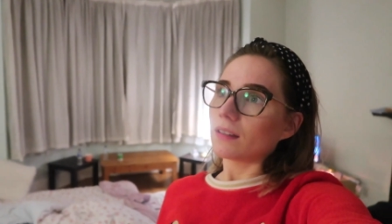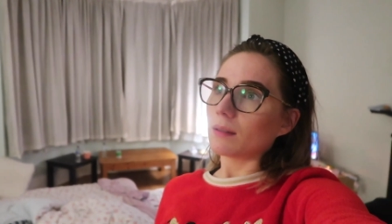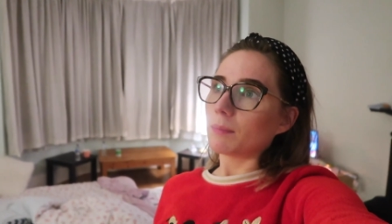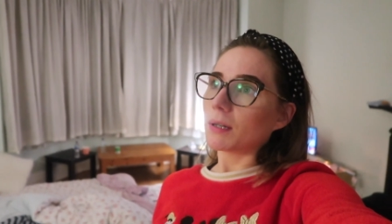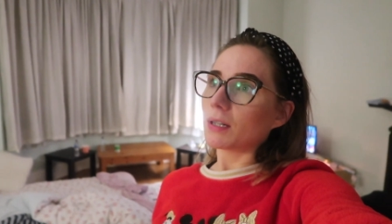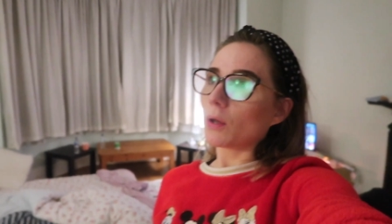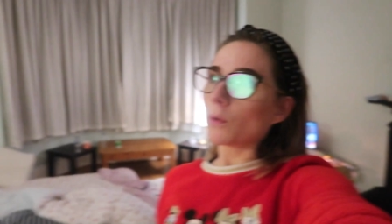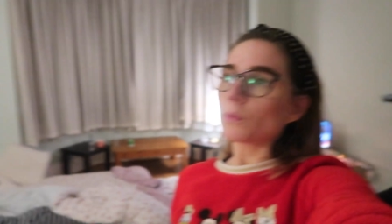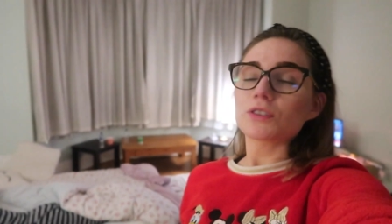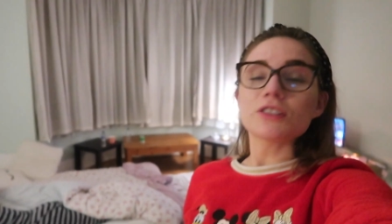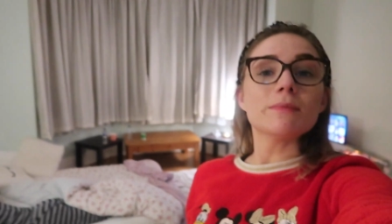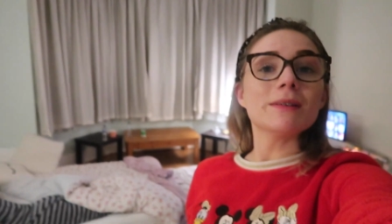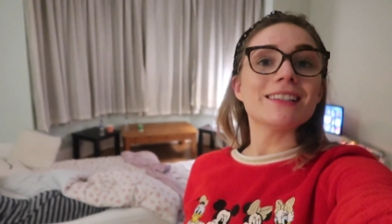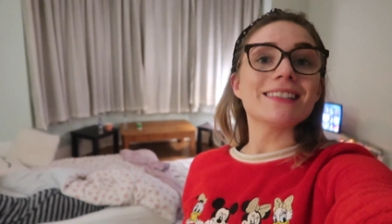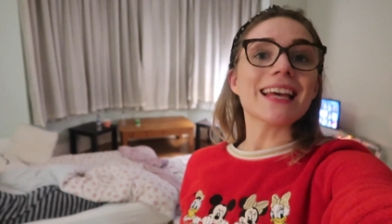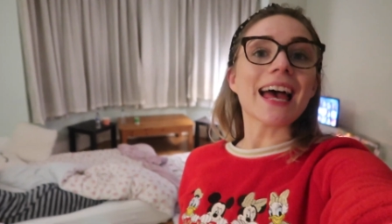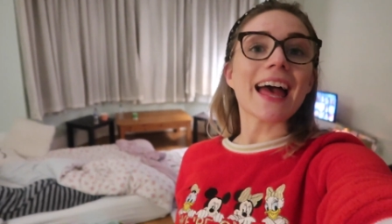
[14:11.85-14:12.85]
the
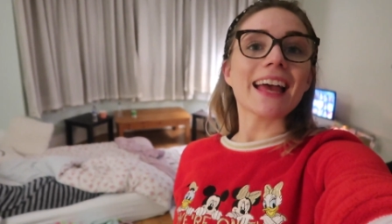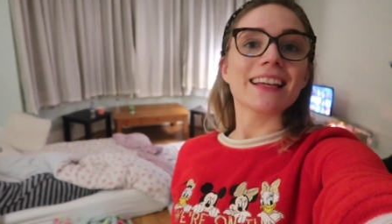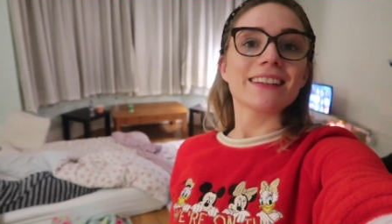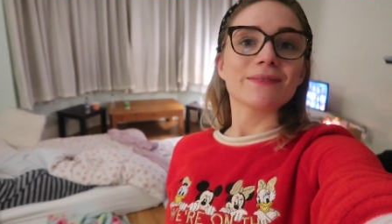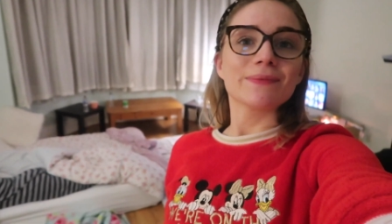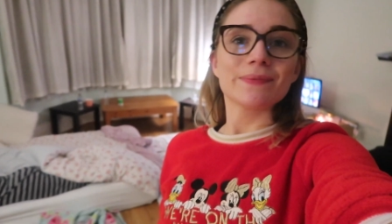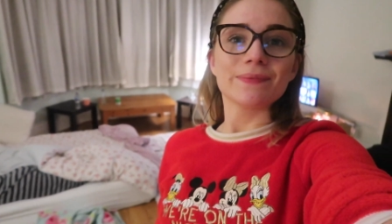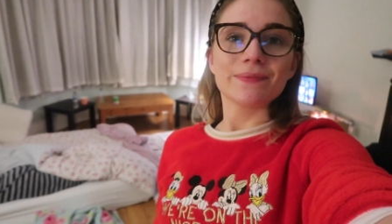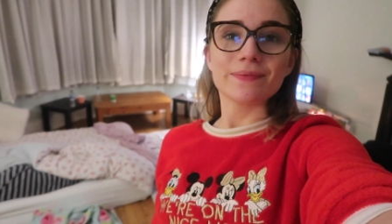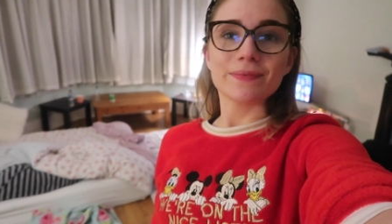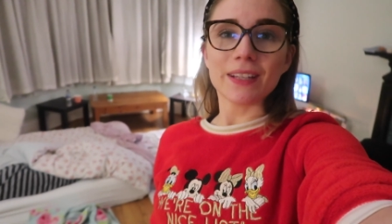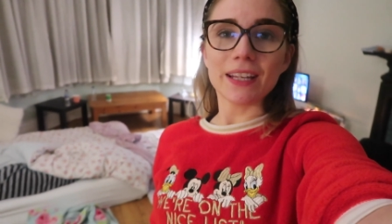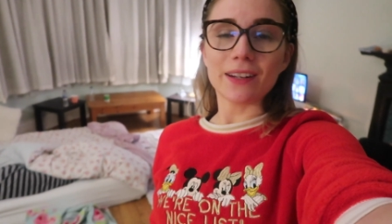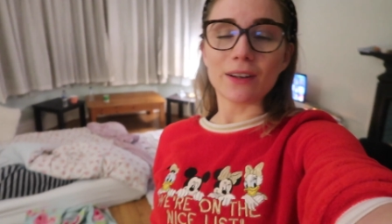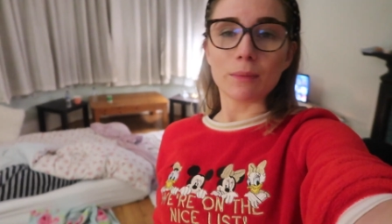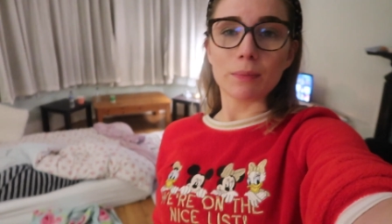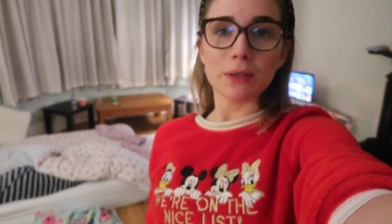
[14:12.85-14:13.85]
penultimate day
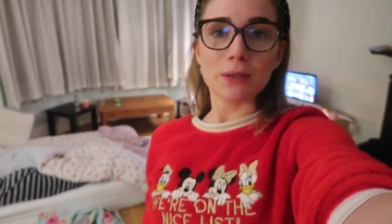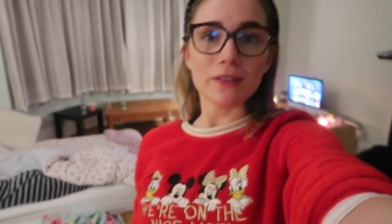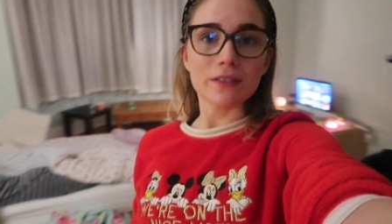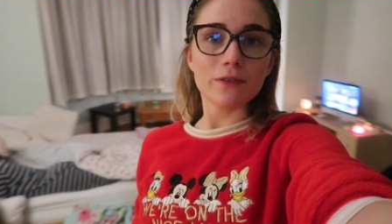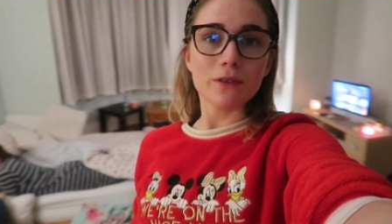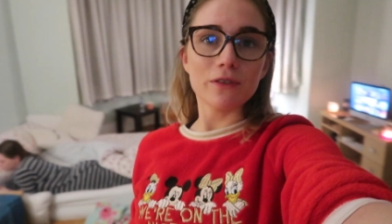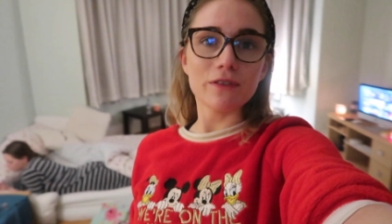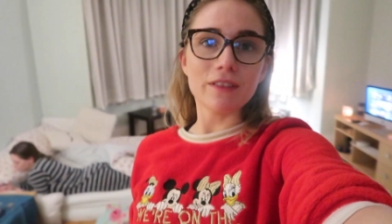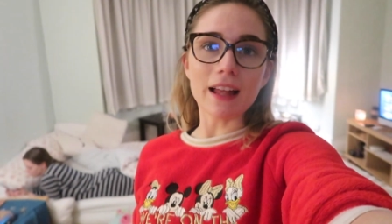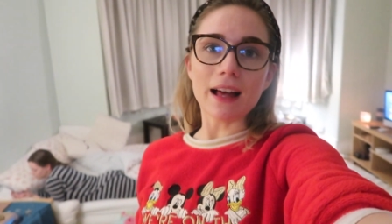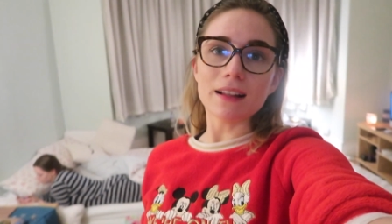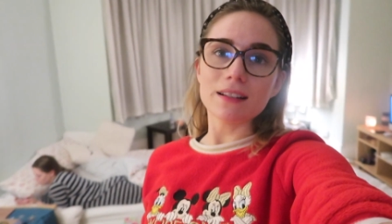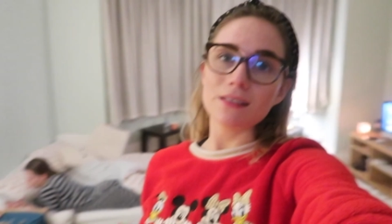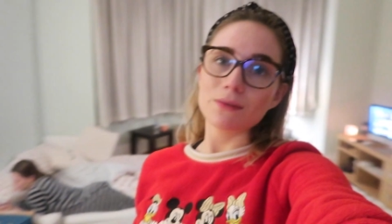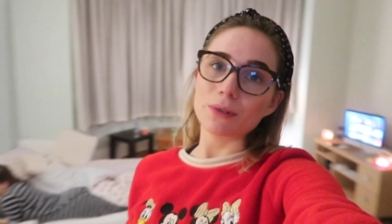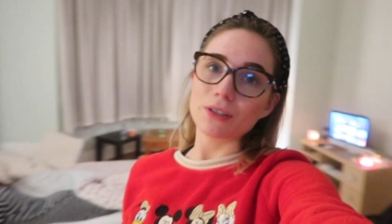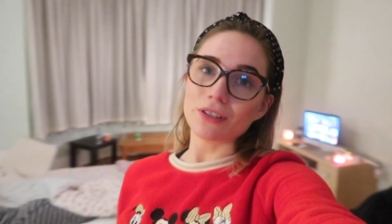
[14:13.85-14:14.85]
in our beautiful
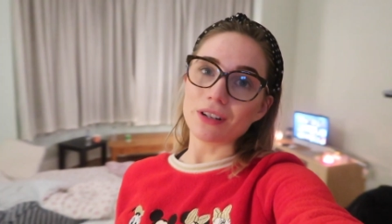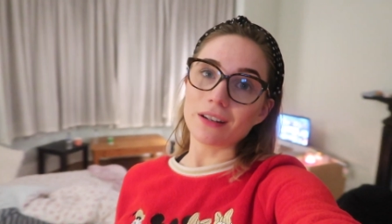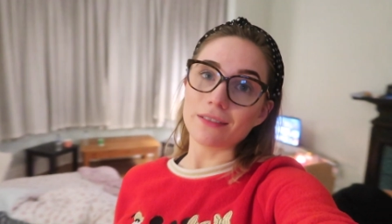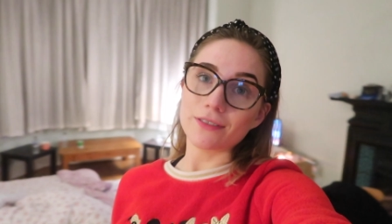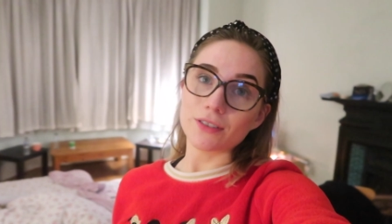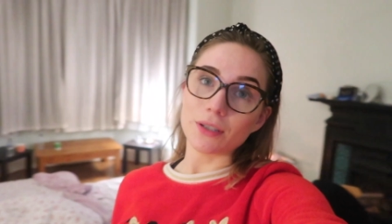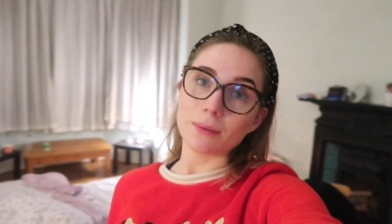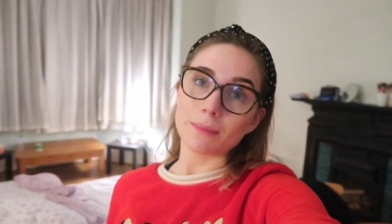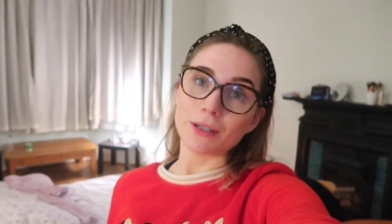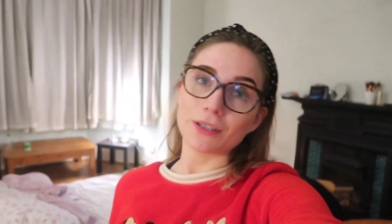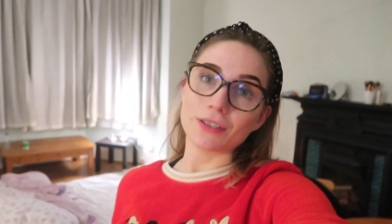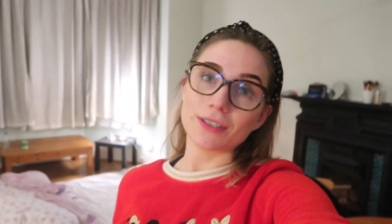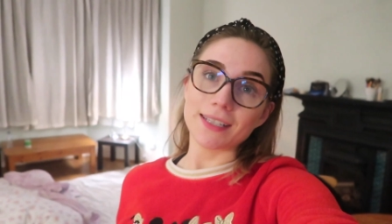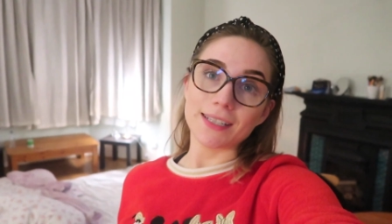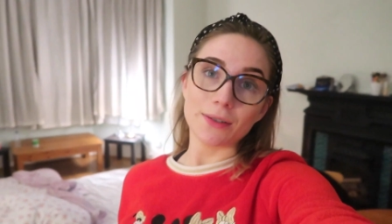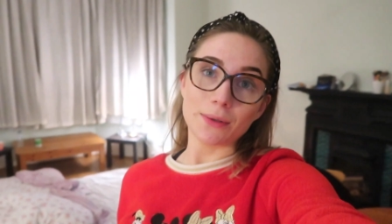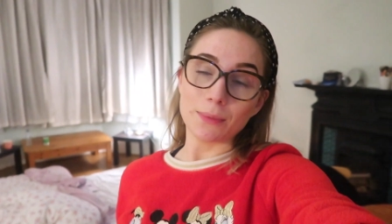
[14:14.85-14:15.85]
flat, which I love so
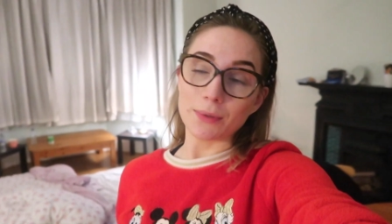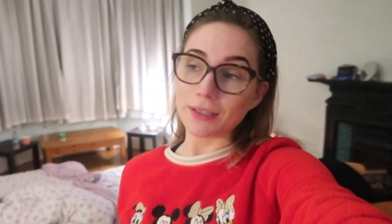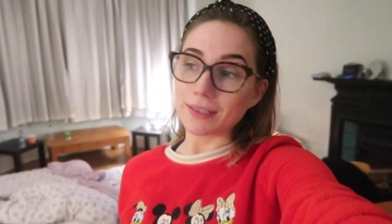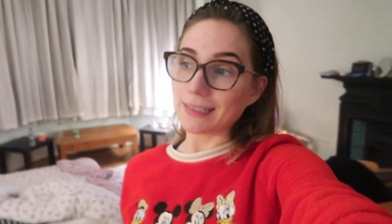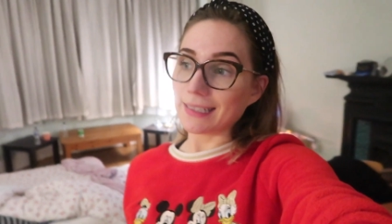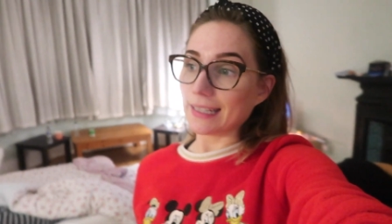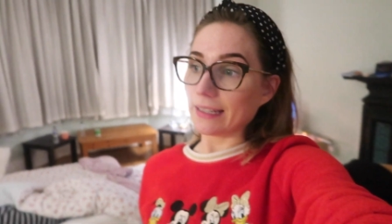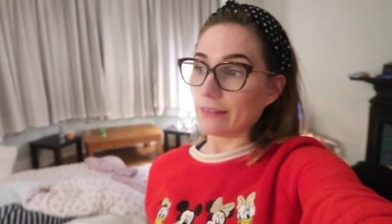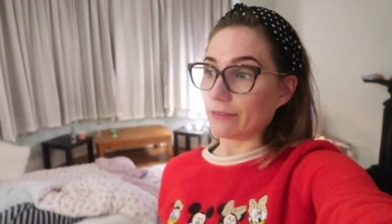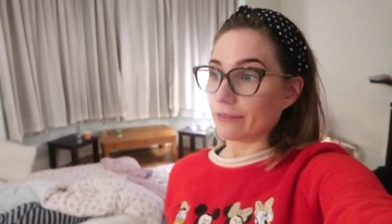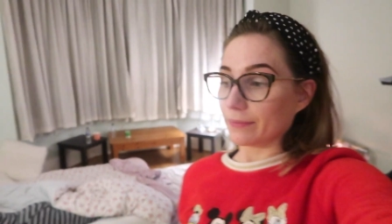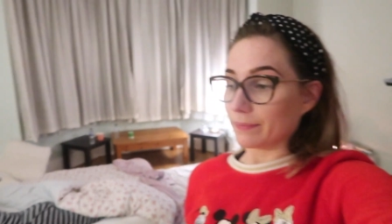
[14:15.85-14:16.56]
much and I don't want to leave.